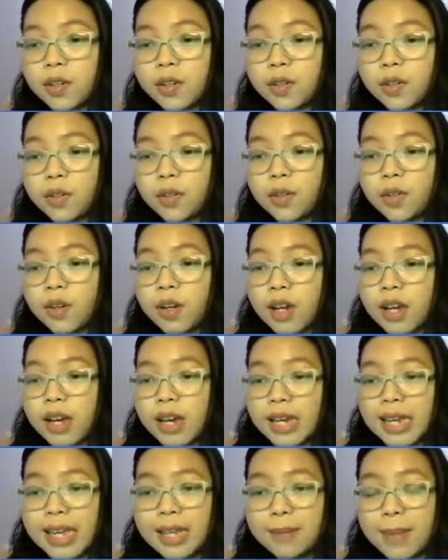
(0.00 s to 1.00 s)
So
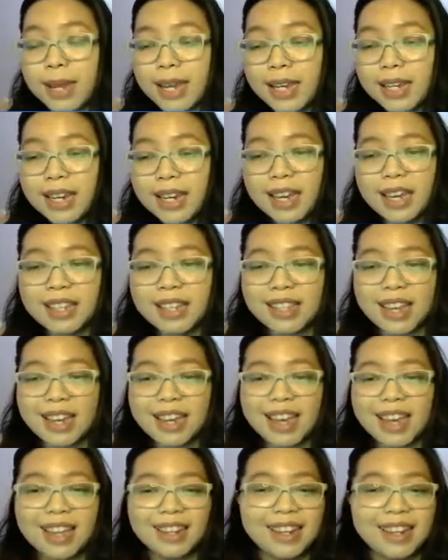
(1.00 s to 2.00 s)
in my case,
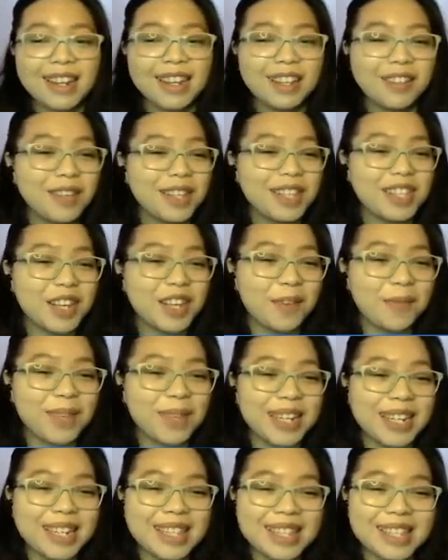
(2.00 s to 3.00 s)
I ended it with
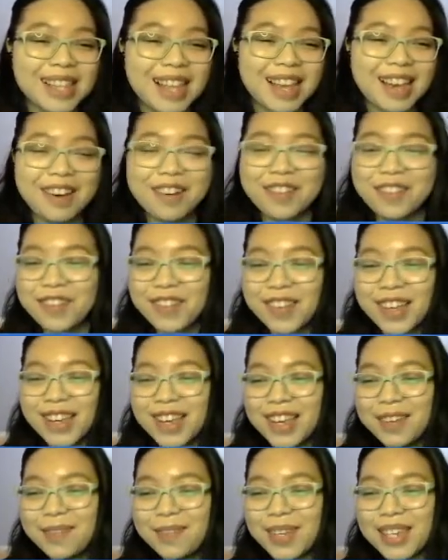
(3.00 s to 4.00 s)
some minutes left
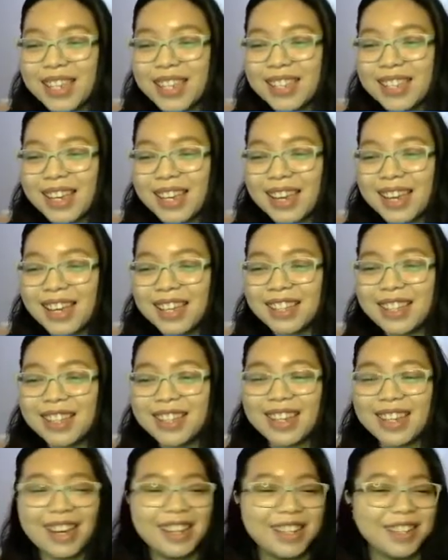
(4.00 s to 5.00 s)
because
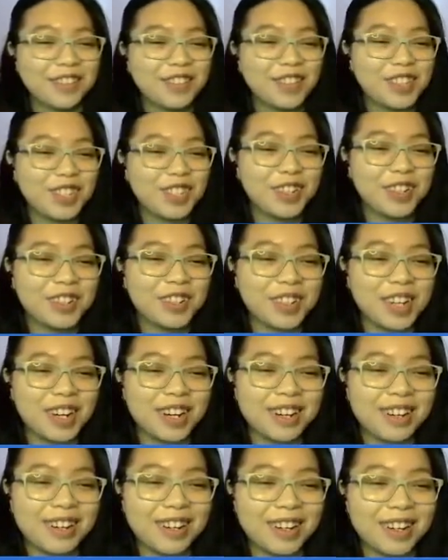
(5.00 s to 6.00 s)
I kind of took
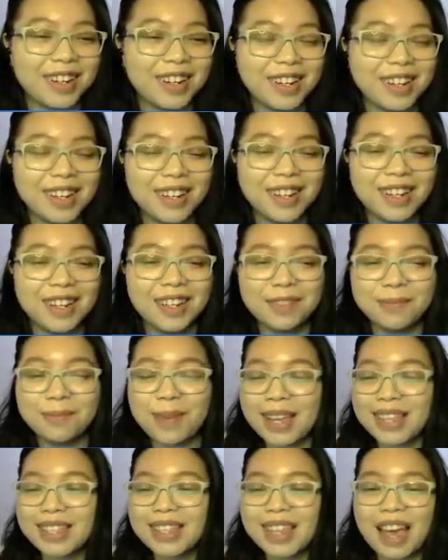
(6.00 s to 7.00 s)

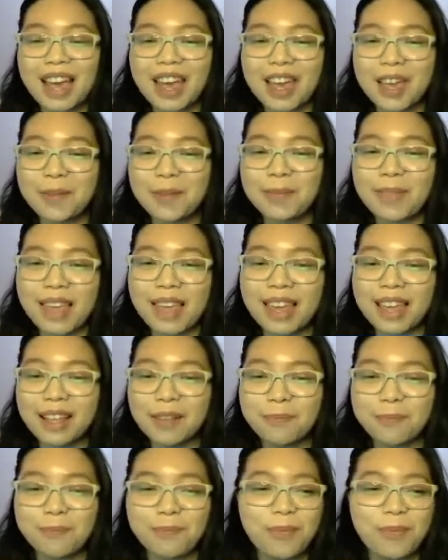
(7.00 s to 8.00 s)
my time
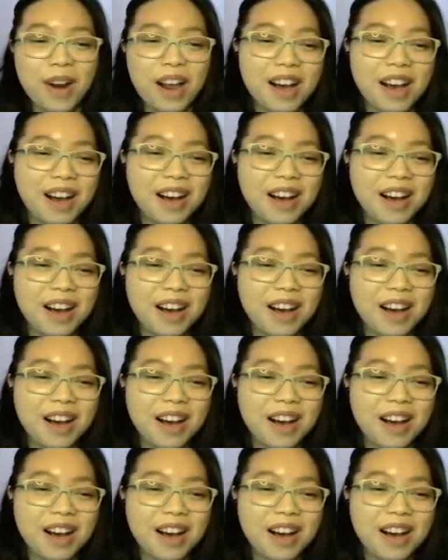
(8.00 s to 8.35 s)
in